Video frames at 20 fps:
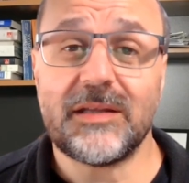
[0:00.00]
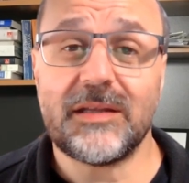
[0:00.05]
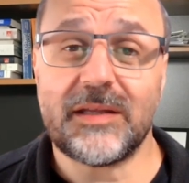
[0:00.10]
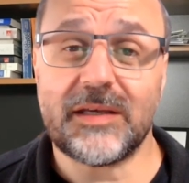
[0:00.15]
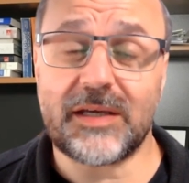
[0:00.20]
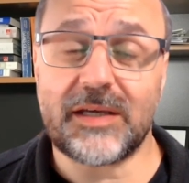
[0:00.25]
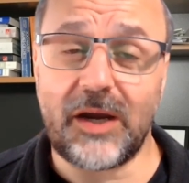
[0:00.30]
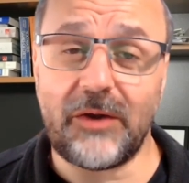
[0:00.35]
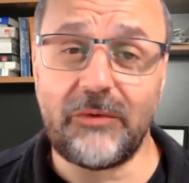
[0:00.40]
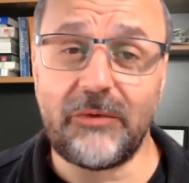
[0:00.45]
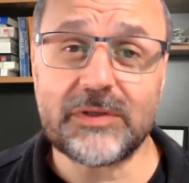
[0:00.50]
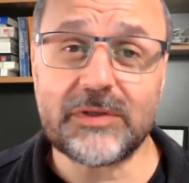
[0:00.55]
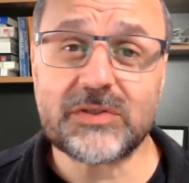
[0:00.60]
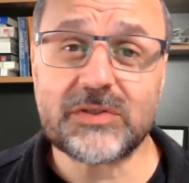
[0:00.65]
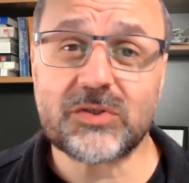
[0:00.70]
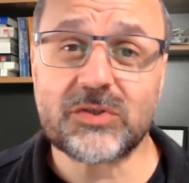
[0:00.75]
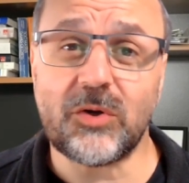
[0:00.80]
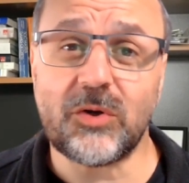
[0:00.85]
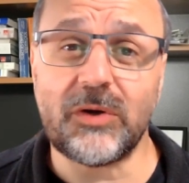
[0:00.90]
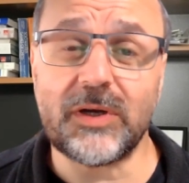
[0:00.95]
the current
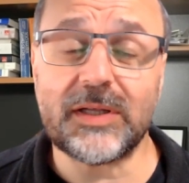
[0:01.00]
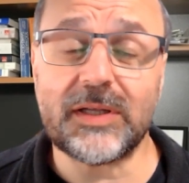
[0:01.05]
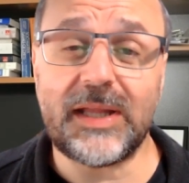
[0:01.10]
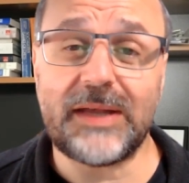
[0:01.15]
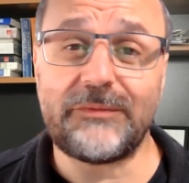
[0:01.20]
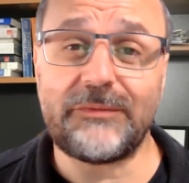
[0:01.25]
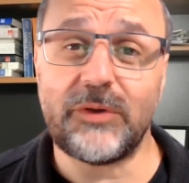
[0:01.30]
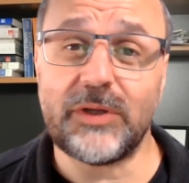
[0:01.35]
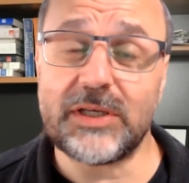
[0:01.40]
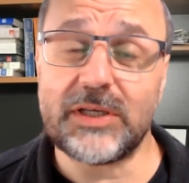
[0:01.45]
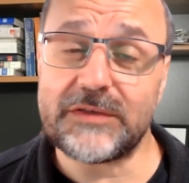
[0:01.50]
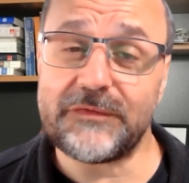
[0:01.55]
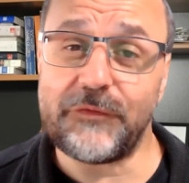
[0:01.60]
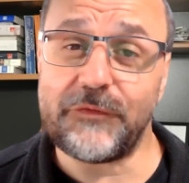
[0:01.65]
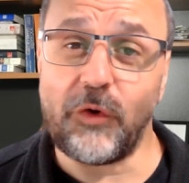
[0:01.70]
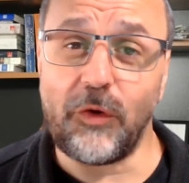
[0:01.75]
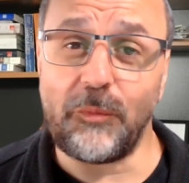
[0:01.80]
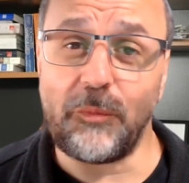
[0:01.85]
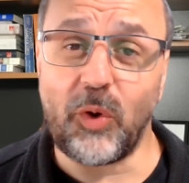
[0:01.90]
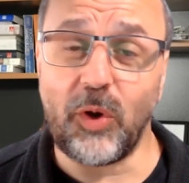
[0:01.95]
scoring level is
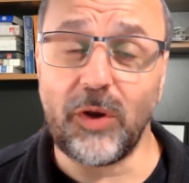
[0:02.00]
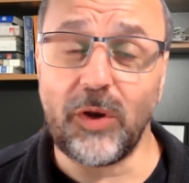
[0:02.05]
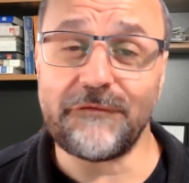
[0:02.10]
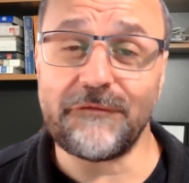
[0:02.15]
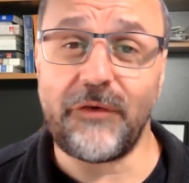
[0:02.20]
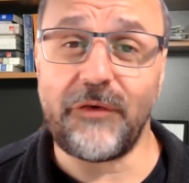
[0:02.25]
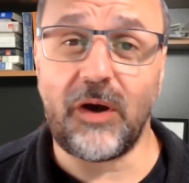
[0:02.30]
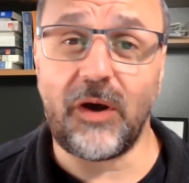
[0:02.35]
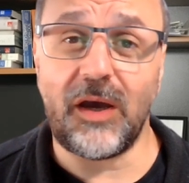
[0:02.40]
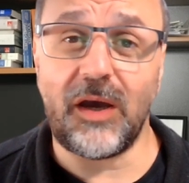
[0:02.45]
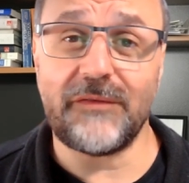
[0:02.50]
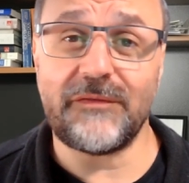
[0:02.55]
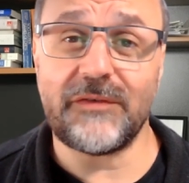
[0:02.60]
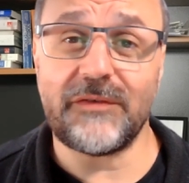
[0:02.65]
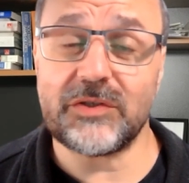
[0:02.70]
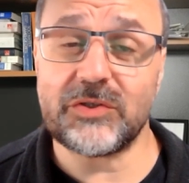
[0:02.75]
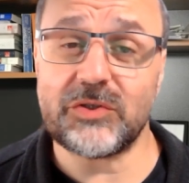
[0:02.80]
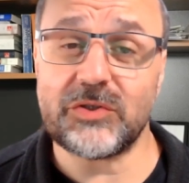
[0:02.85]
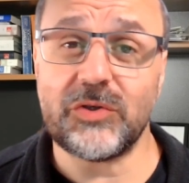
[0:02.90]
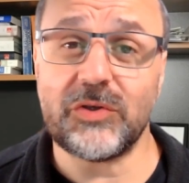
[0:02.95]
4.5
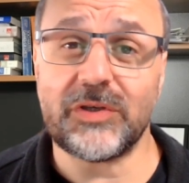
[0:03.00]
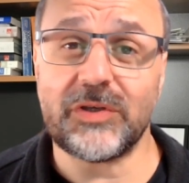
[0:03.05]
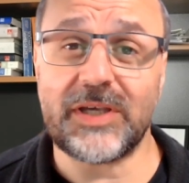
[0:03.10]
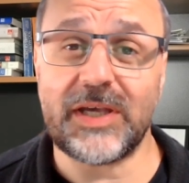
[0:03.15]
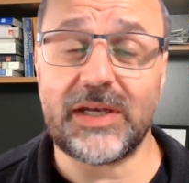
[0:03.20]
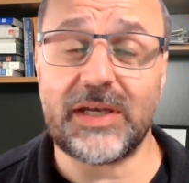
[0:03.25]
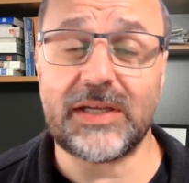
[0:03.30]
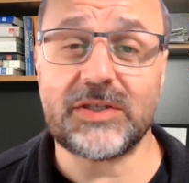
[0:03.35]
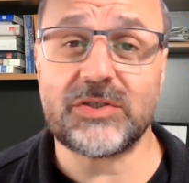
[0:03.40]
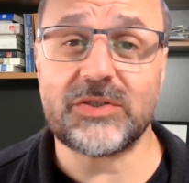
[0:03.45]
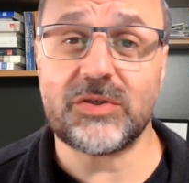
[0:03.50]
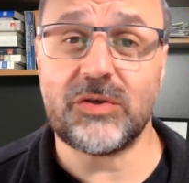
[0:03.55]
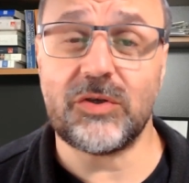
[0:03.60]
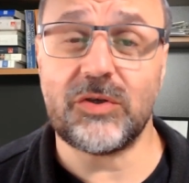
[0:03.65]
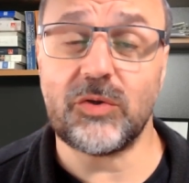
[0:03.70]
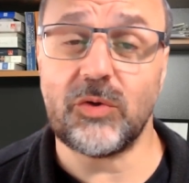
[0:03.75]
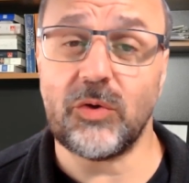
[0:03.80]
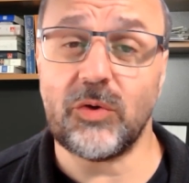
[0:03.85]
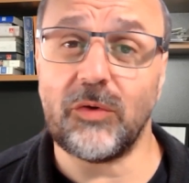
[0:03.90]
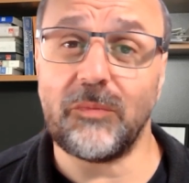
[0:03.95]
to get into
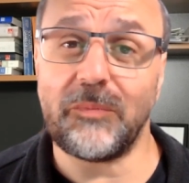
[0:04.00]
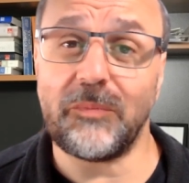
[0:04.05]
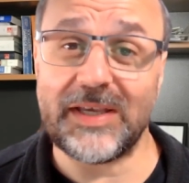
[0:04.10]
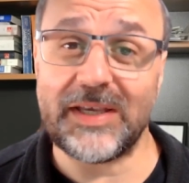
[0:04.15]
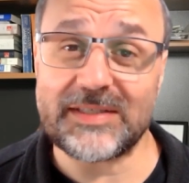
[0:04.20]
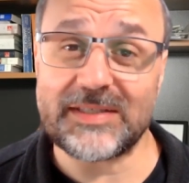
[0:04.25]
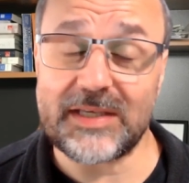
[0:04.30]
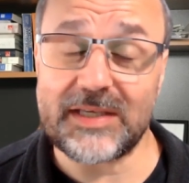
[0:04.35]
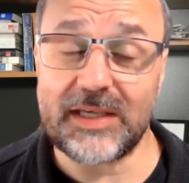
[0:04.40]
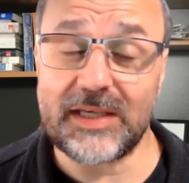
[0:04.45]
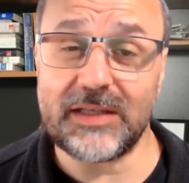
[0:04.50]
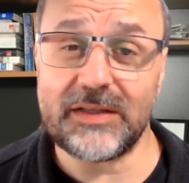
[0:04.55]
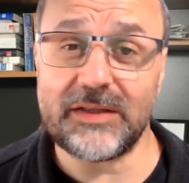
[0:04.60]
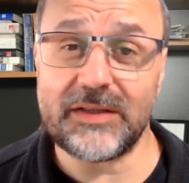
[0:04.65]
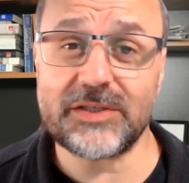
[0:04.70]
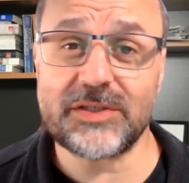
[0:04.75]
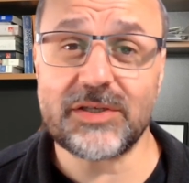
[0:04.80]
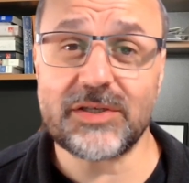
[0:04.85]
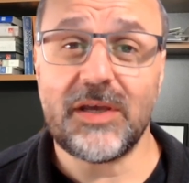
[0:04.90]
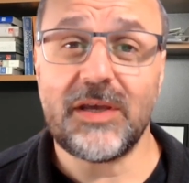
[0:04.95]
your basic
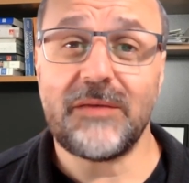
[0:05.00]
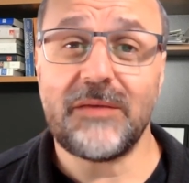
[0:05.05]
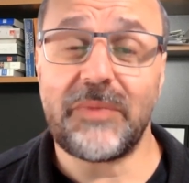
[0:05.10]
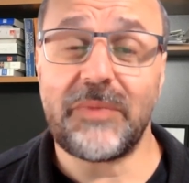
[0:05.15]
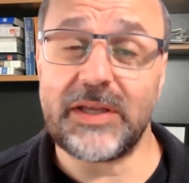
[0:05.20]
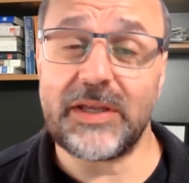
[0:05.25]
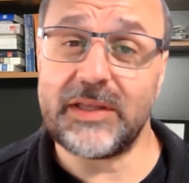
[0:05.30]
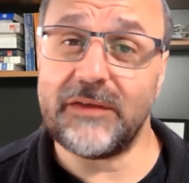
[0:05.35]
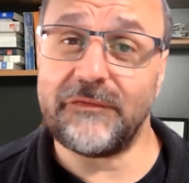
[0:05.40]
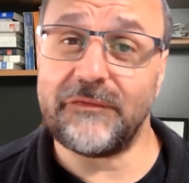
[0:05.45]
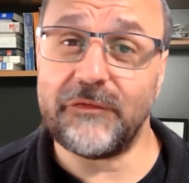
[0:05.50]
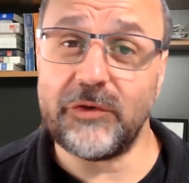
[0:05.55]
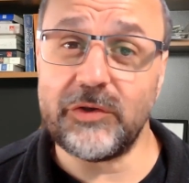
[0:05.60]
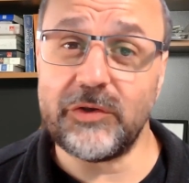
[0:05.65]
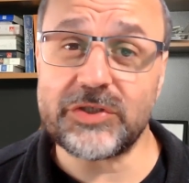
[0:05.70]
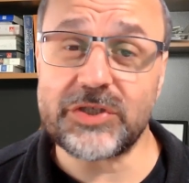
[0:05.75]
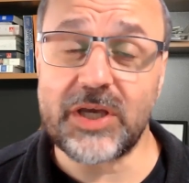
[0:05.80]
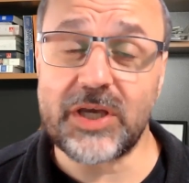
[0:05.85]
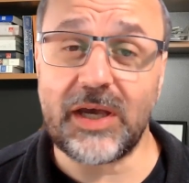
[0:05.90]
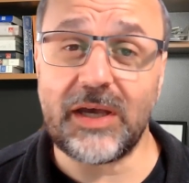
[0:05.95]
English, but in the
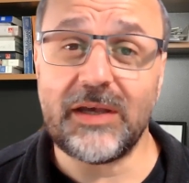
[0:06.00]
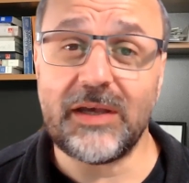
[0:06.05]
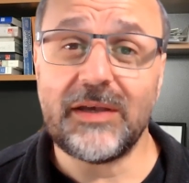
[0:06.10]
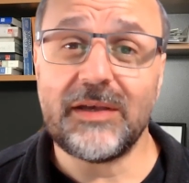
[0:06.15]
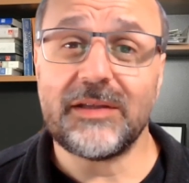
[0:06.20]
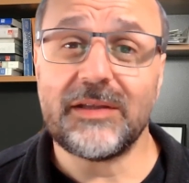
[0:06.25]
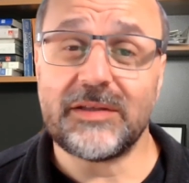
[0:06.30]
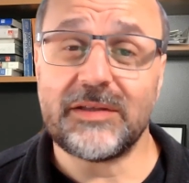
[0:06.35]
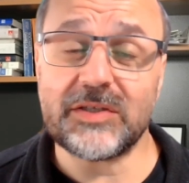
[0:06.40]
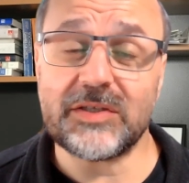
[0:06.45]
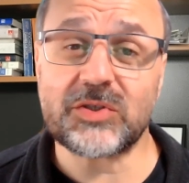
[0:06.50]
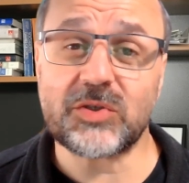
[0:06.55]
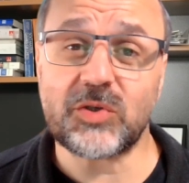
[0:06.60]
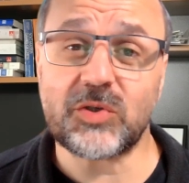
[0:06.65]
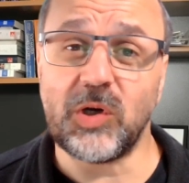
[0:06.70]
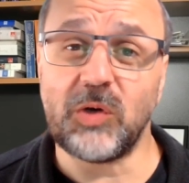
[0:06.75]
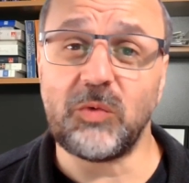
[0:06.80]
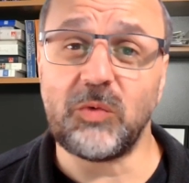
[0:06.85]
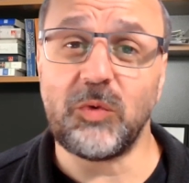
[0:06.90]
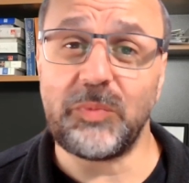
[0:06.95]
future, this
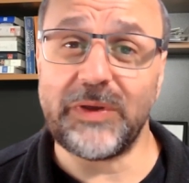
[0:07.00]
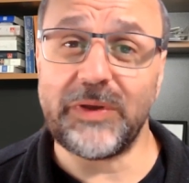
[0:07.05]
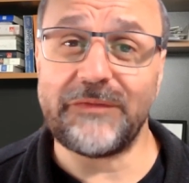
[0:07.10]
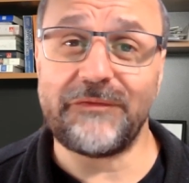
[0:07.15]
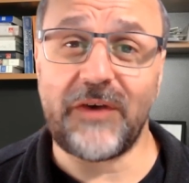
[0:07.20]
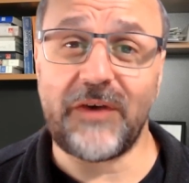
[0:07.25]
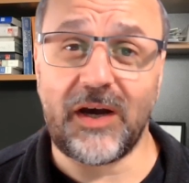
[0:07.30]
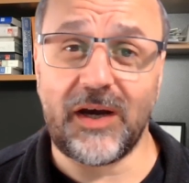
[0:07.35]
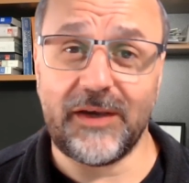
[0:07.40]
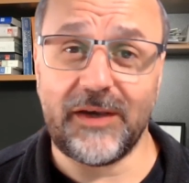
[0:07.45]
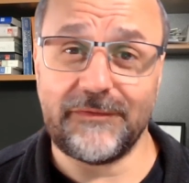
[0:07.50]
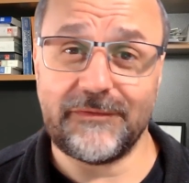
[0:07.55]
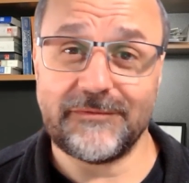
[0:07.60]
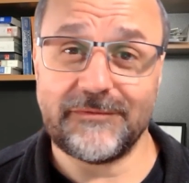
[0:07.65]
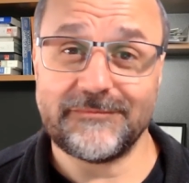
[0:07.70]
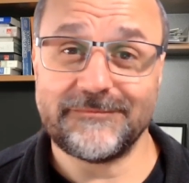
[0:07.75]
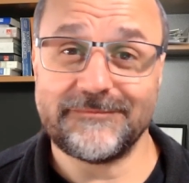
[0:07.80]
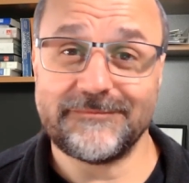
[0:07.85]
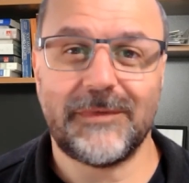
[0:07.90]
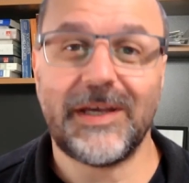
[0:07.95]
score will be 5.
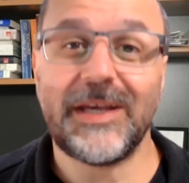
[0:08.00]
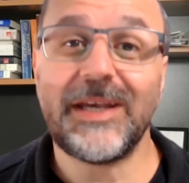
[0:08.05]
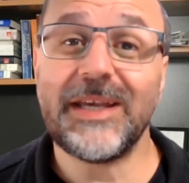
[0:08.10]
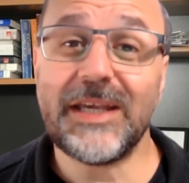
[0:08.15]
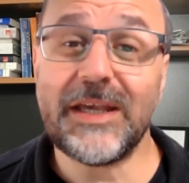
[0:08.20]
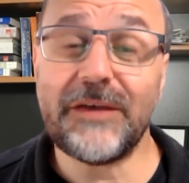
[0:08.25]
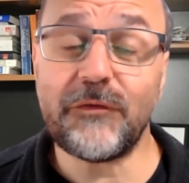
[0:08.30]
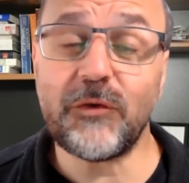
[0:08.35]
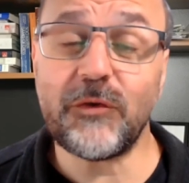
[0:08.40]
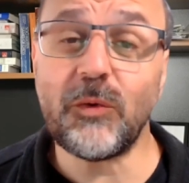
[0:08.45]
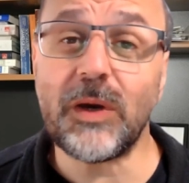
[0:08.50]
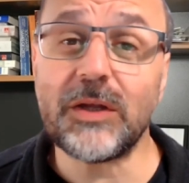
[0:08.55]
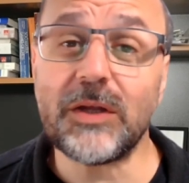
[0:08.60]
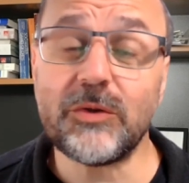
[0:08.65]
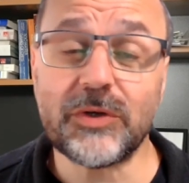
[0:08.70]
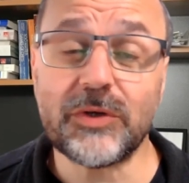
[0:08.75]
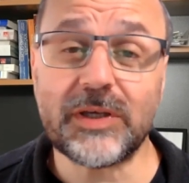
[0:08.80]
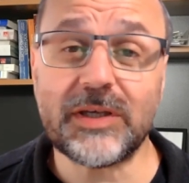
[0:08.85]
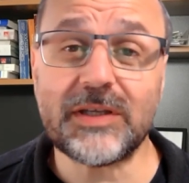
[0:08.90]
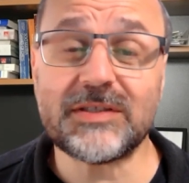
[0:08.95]
If you are
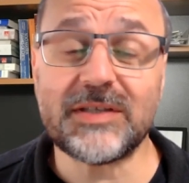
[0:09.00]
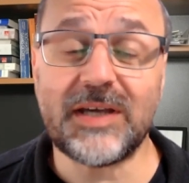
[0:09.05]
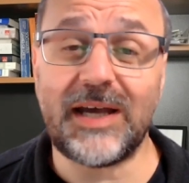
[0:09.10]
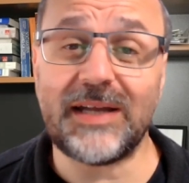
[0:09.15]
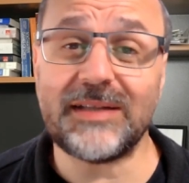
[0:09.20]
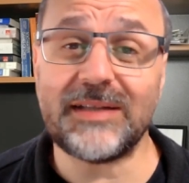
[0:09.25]
looking to